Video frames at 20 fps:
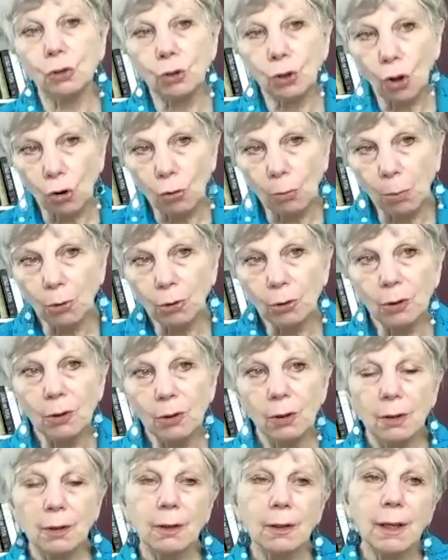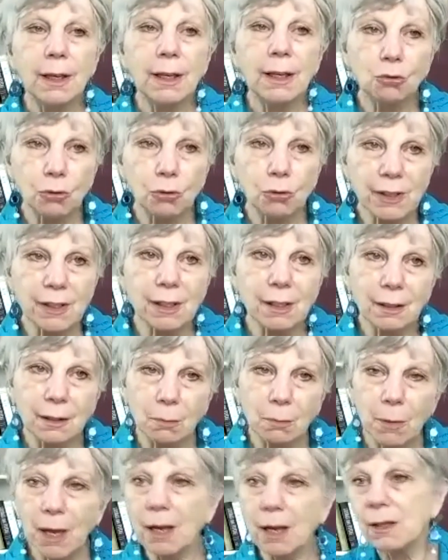global interests and
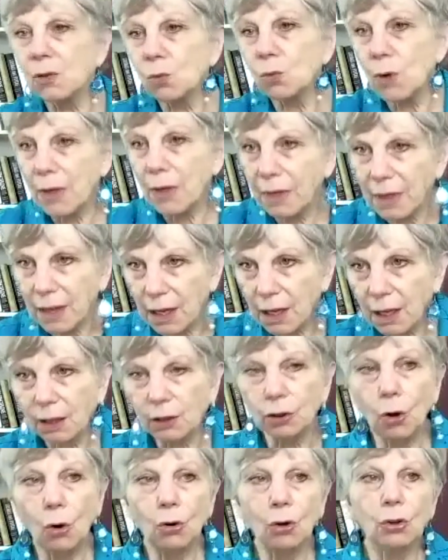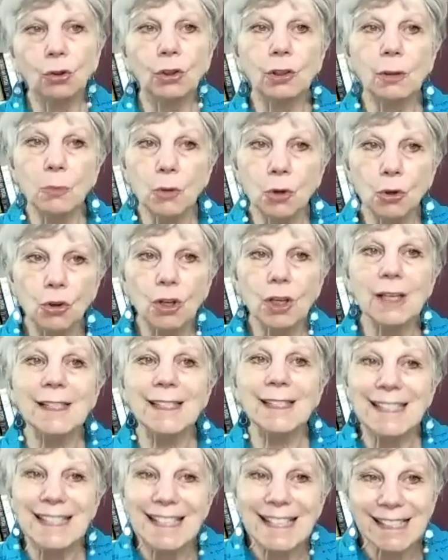demands with the local community's
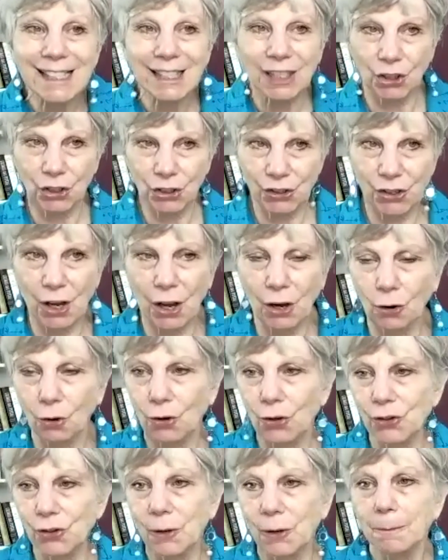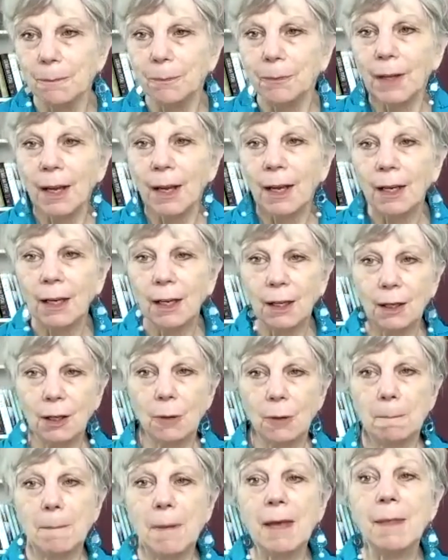needs and desires.
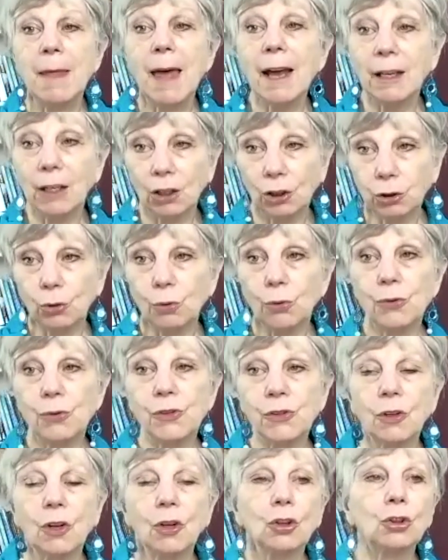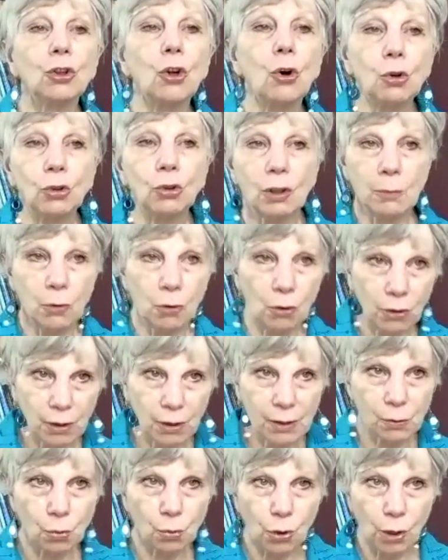Um, and that includes local
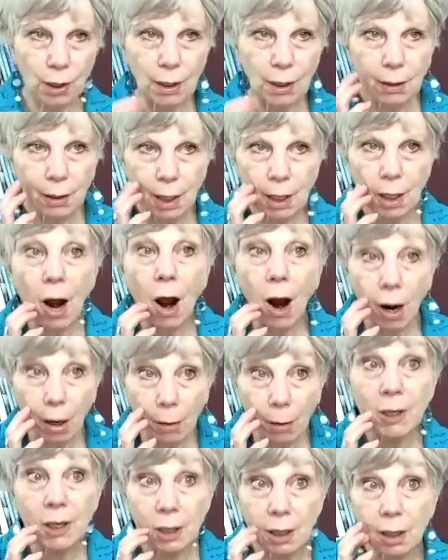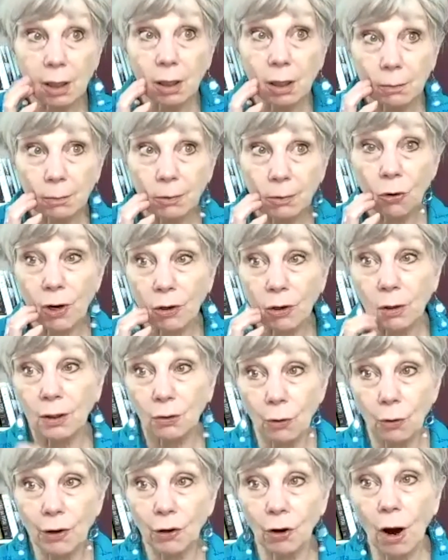communities working in harmony, greater and
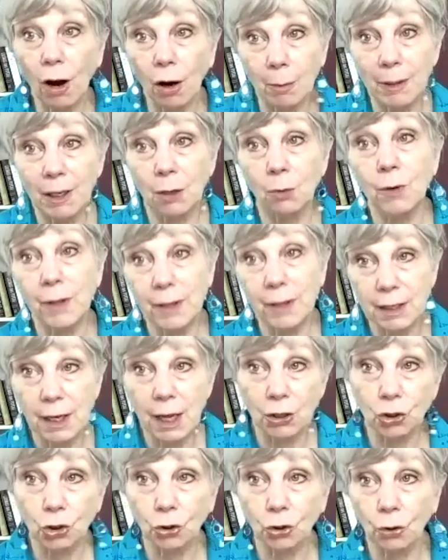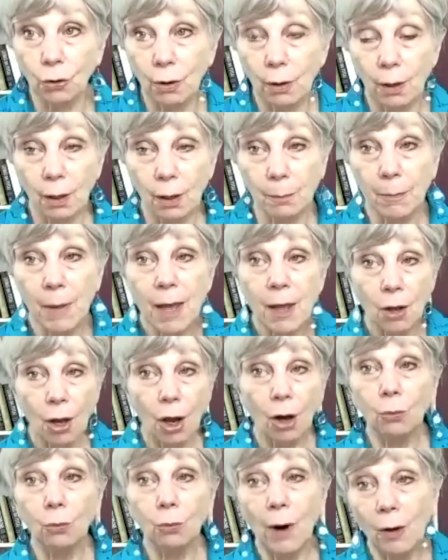greater harmony with nature um,
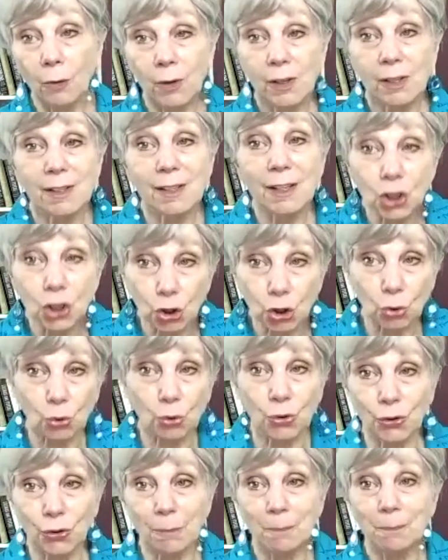around these issues.